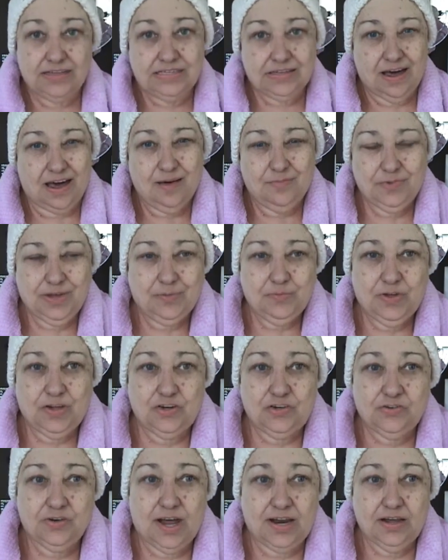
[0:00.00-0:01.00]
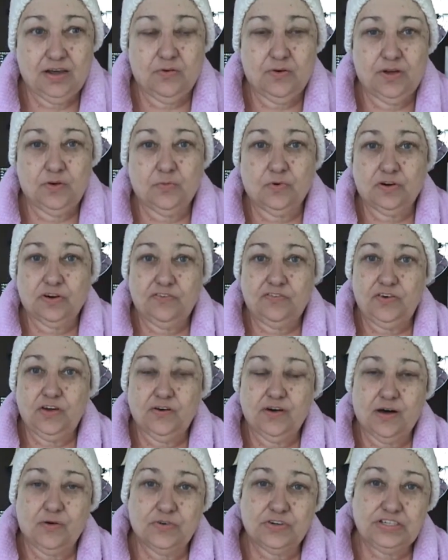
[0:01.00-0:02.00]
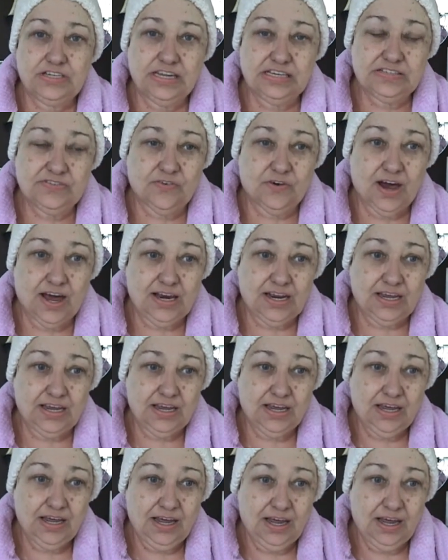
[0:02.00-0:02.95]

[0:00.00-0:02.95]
So I'm going to try to go in and work a few hours next Friday.